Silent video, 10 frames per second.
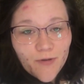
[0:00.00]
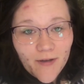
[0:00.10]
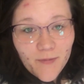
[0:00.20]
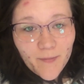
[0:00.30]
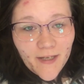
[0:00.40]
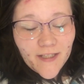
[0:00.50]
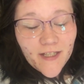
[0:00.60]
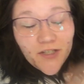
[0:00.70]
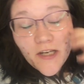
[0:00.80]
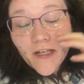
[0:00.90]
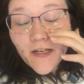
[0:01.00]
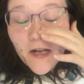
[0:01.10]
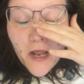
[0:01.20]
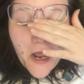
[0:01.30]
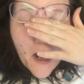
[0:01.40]
I've been paying attention. No,
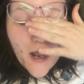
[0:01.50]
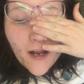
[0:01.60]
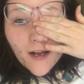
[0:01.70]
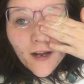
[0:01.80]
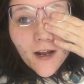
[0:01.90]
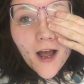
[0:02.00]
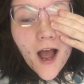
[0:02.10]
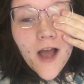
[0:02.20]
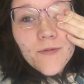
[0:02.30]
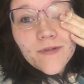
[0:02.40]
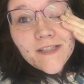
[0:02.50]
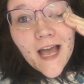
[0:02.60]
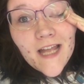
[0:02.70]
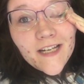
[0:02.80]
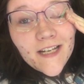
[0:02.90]
you've been on your phone the entire time. I was
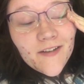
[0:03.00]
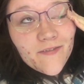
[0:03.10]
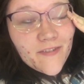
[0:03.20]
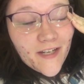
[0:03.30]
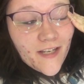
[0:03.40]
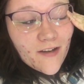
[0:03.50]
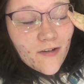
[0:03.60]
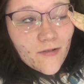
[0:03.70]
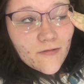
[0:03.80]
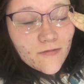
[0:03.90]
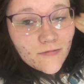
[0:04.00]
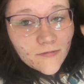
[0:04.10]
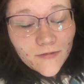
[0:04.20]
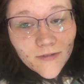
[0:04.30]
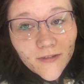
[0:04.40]
editing a video. Oh
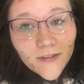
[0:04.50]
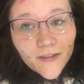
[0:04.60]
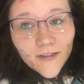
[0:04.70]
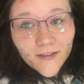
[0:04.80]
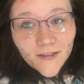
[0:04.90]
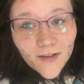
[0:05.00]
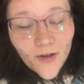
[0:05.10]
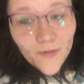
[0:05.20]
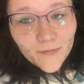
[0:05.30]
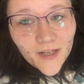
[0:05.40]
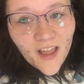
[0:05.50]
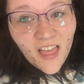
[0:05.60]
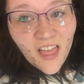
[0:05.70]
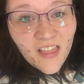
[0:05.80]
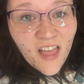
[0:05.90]
yeah, you're editing a video. Oh. On
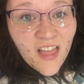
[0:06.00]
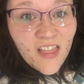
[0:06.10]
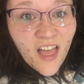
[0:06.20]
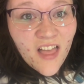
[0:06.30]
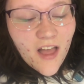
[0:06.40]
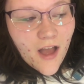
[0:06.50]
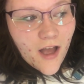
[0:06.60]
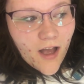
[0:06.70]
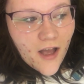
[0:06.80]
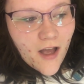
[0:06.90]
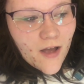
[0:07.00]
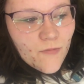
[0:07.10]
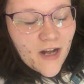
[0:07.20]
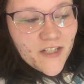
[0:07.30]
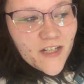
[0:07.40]
washing grays. What's more important?
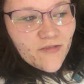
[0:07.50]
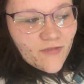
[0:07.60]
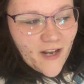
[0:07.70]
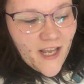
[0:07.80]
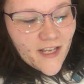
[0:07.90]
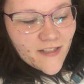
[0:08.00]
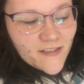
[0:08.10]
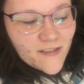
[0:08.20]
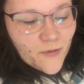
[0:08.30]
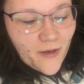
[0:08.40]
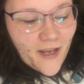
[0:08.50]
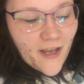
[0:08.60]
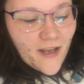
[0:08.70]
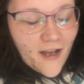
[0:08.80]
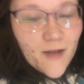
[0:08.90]
I'm watching grays.
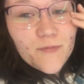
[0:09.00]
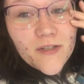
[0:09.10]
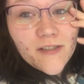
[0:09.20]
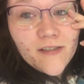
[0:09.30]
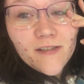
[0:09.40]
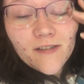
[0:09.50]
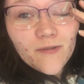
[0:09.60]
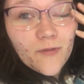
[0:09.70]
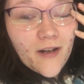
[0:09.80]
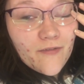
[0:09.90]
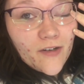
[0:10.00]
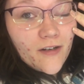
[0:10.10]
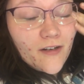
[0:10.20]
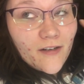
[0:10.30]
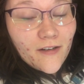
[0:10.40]
Okay, I'm just
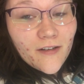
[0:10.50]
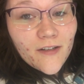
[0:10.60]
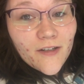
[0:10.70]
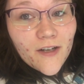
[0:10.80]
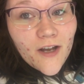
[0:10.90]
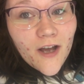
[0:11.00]
whatever. What's going on then?